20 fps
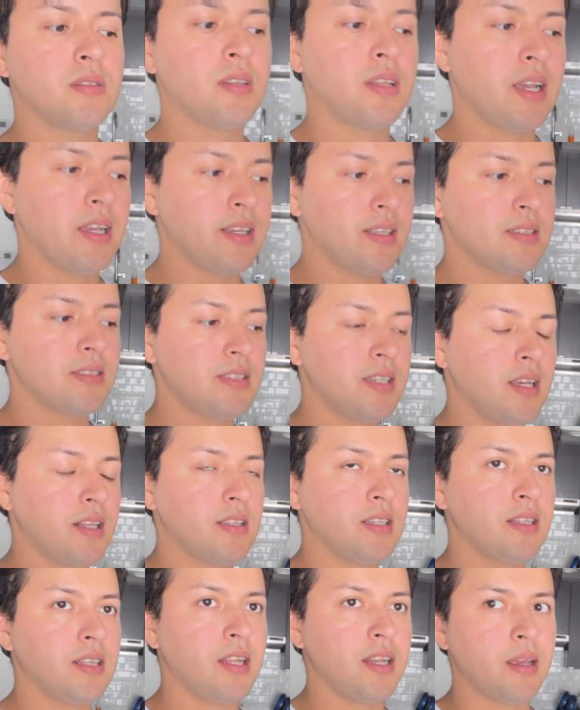like
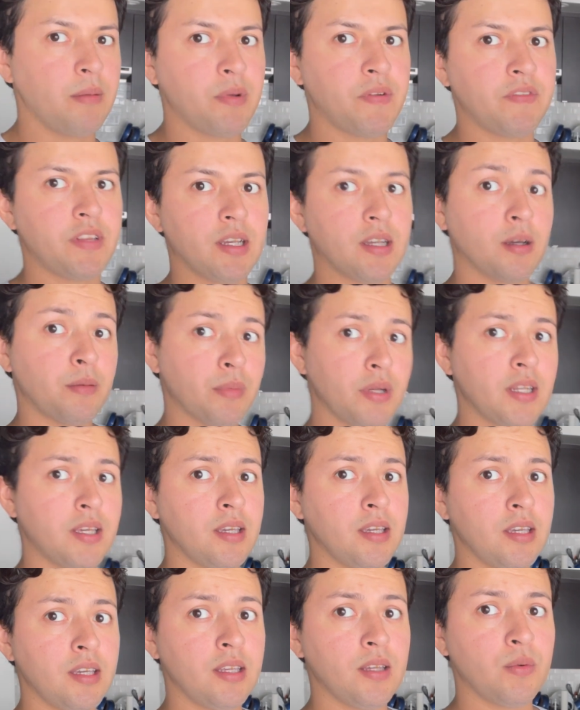telling the name of the
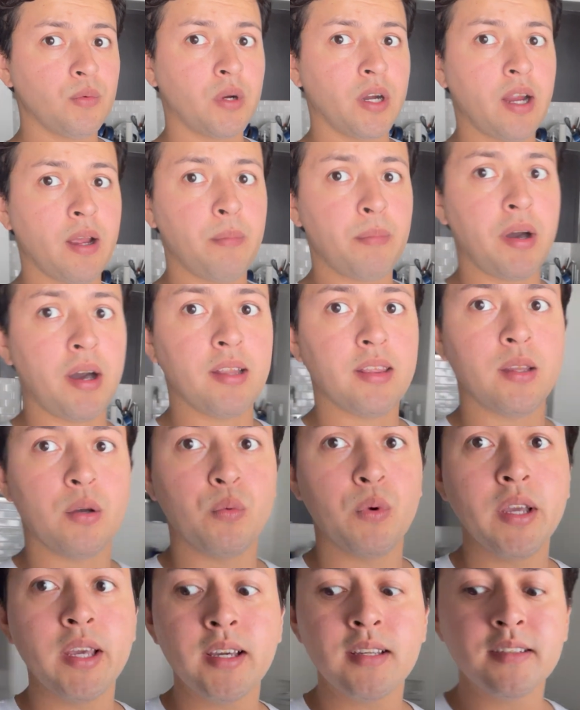company where I bought the
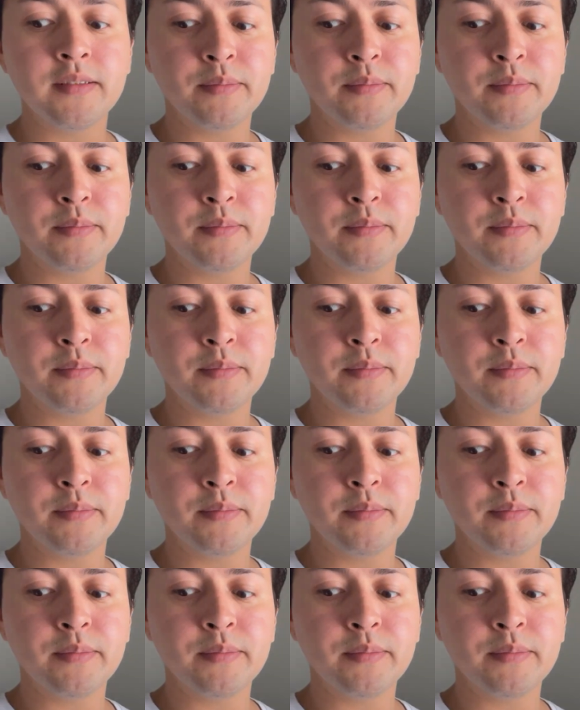wigs,